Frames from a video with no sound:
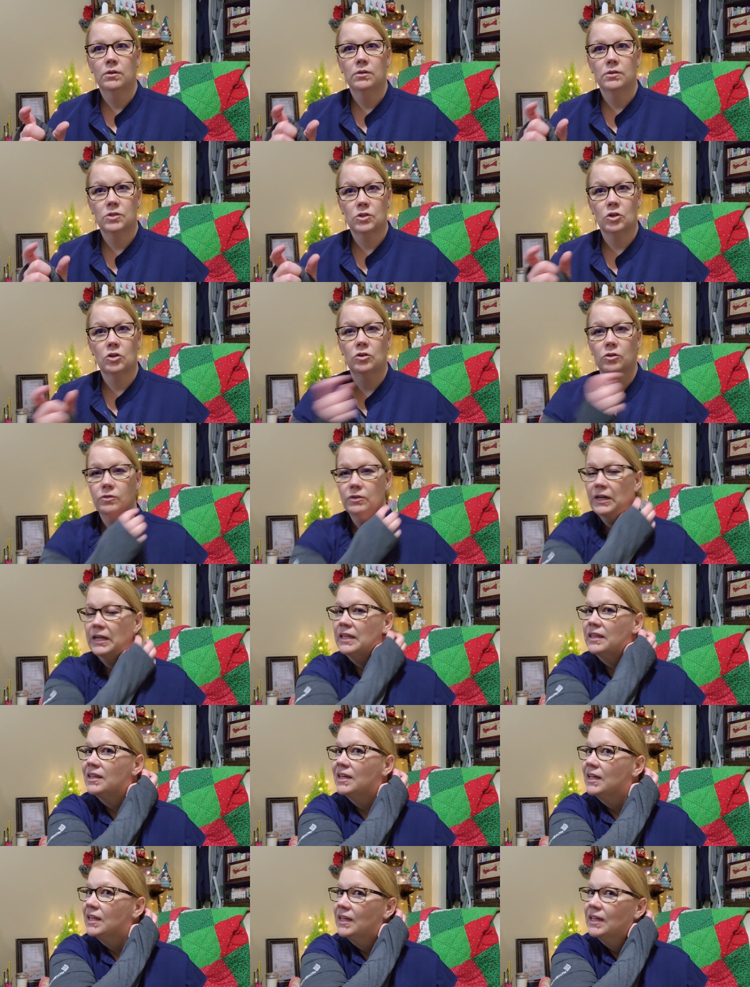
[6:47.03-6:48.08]
circle ring
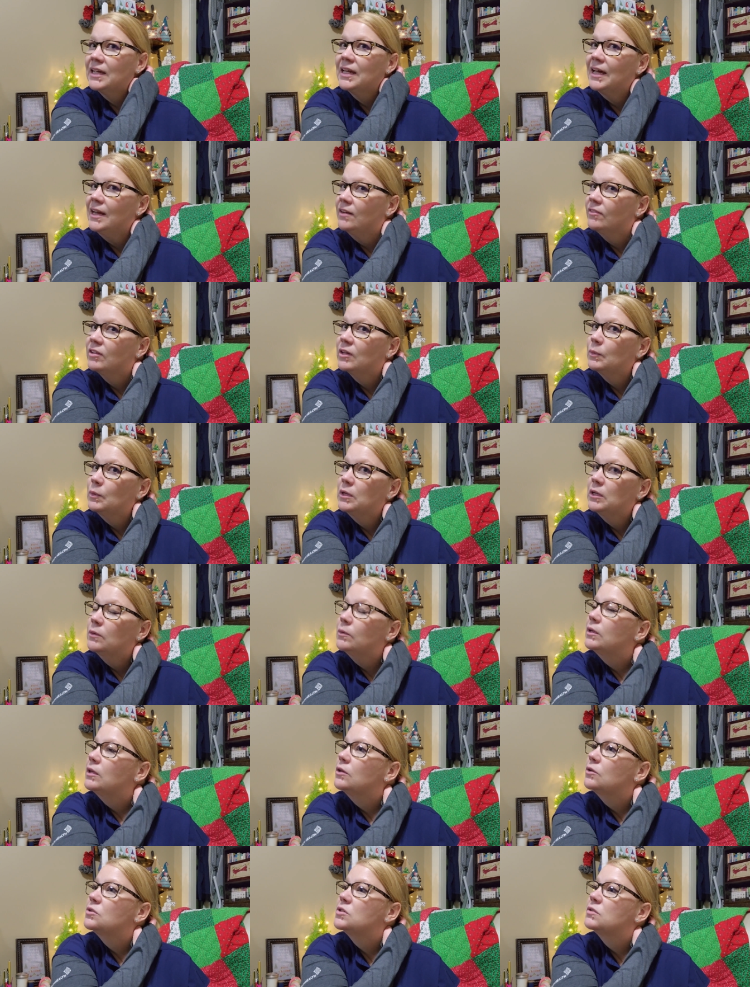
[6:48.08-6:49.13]
thing, like kind of like what you would
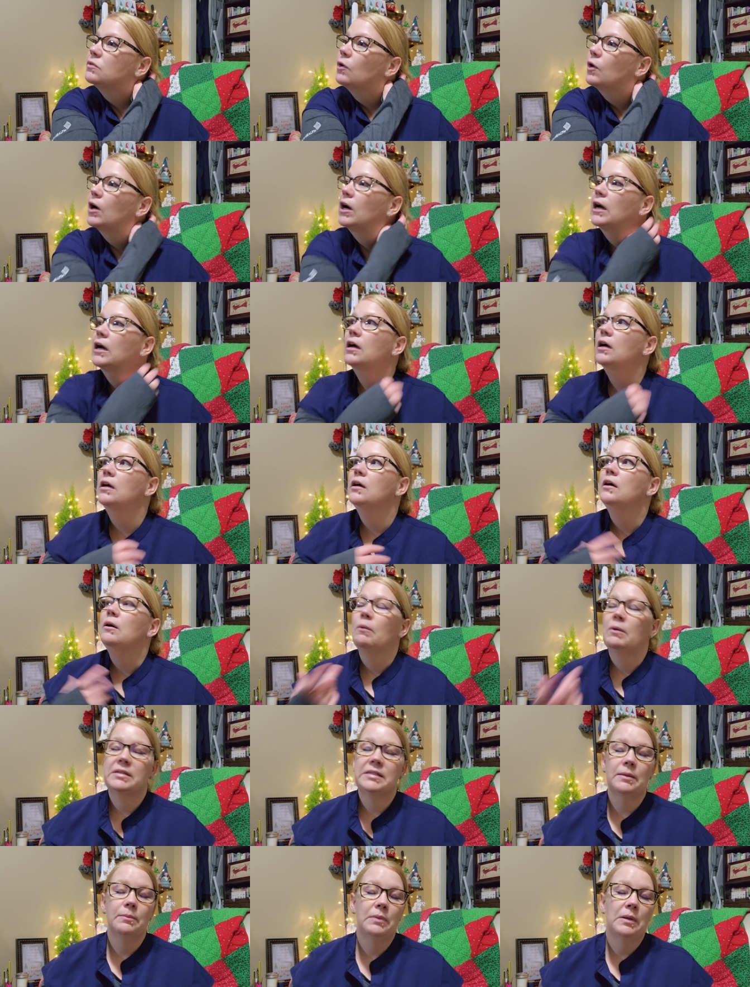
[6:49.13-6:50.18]
use for
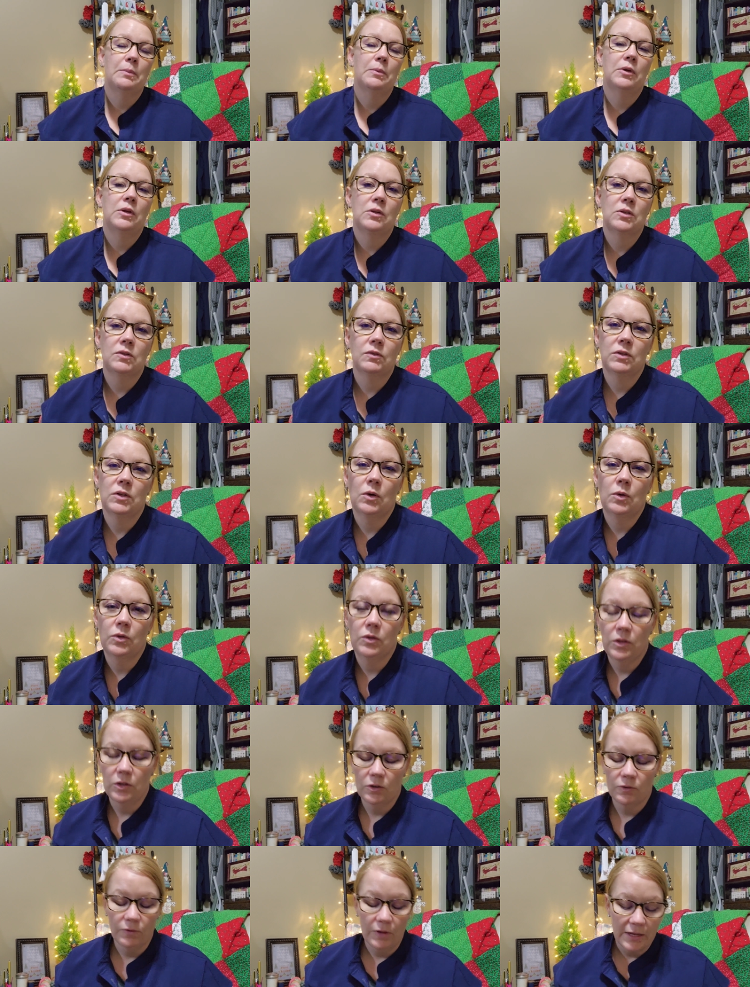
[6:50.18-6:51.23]
what some people use to hold
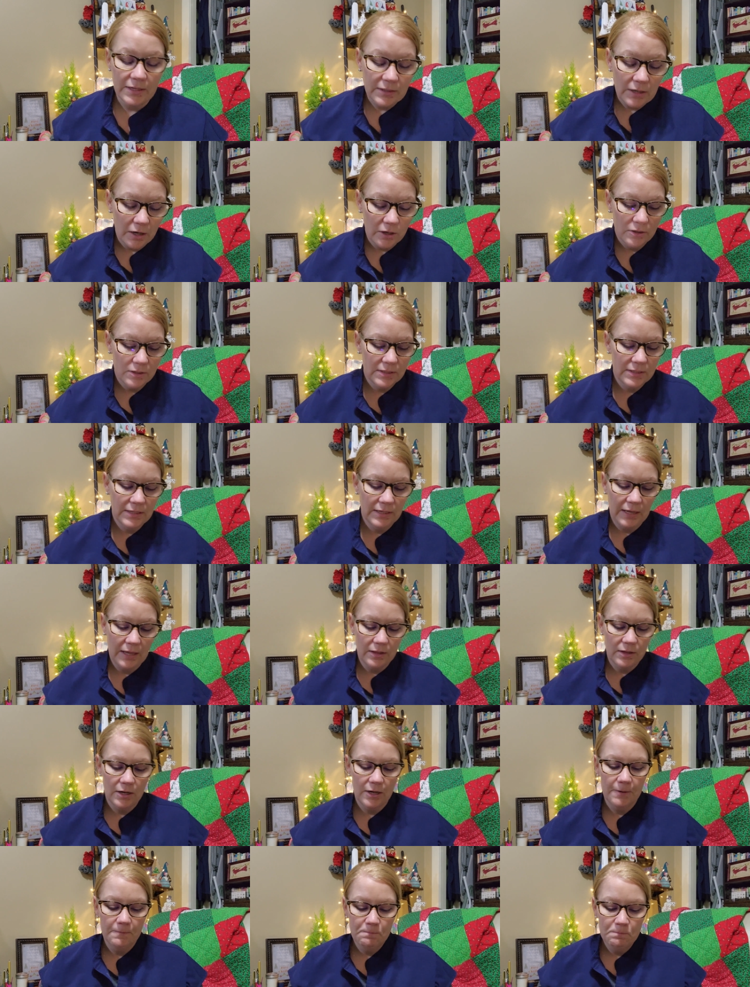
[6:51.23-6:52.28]
your floss cards
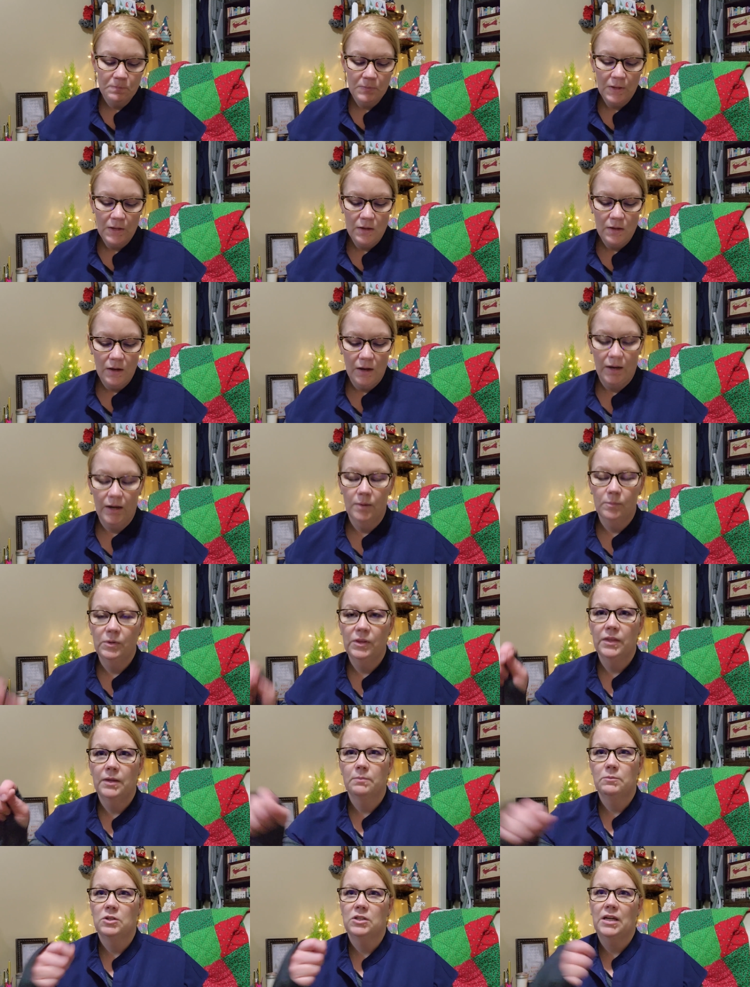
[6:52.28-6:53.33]
together, with
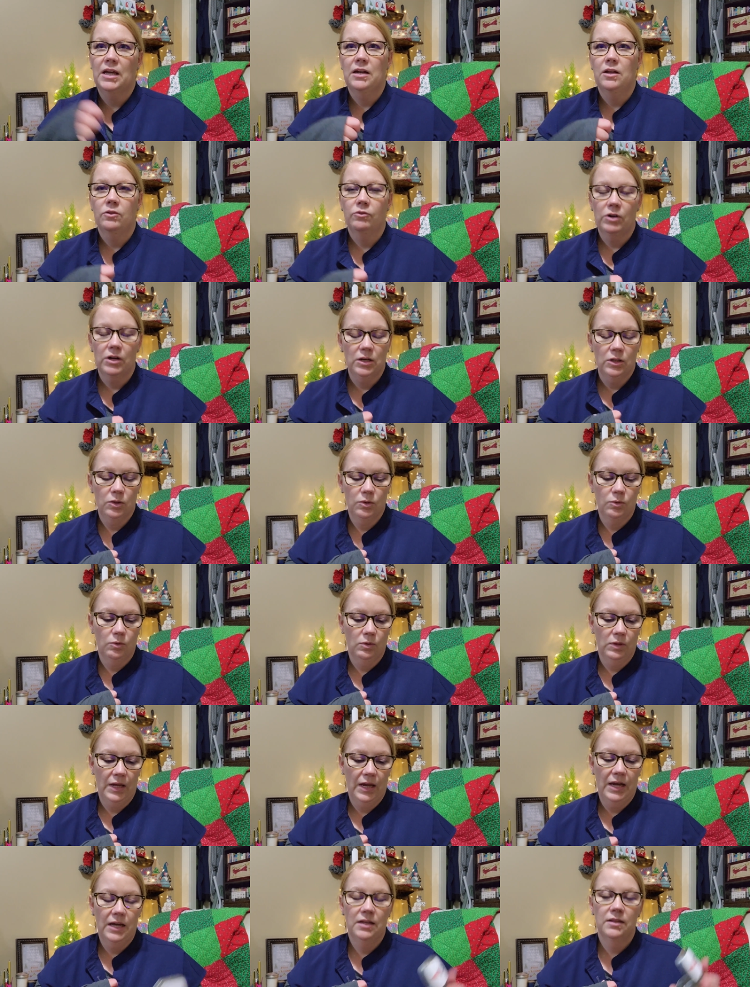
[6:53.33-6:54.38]
them just kind of threaded through
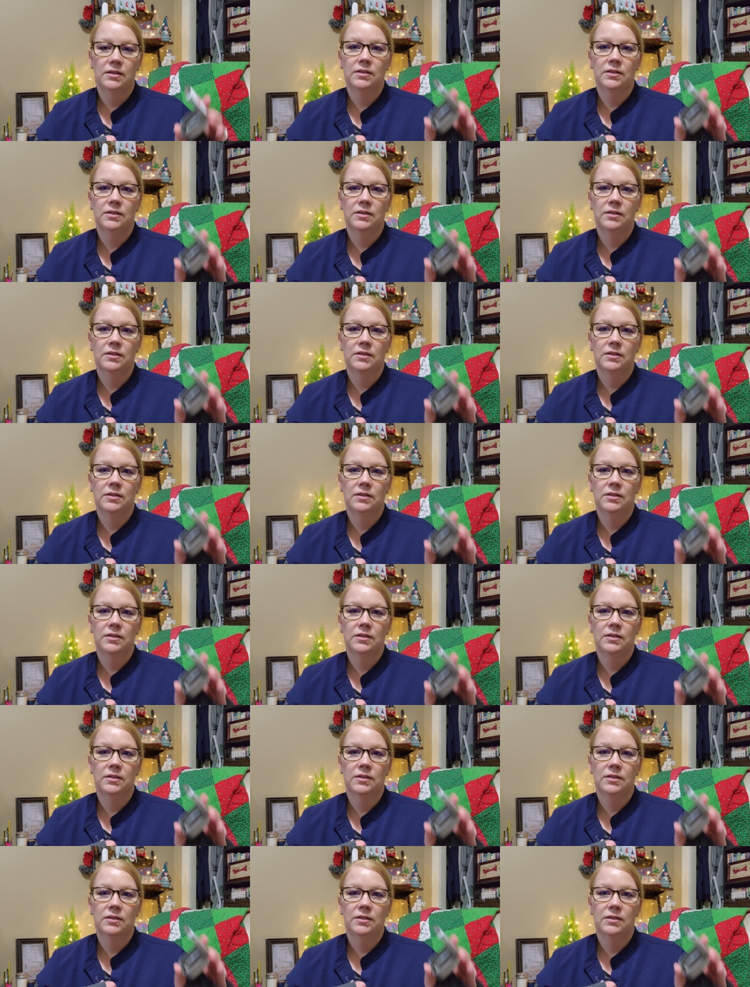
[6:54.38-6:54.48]
that.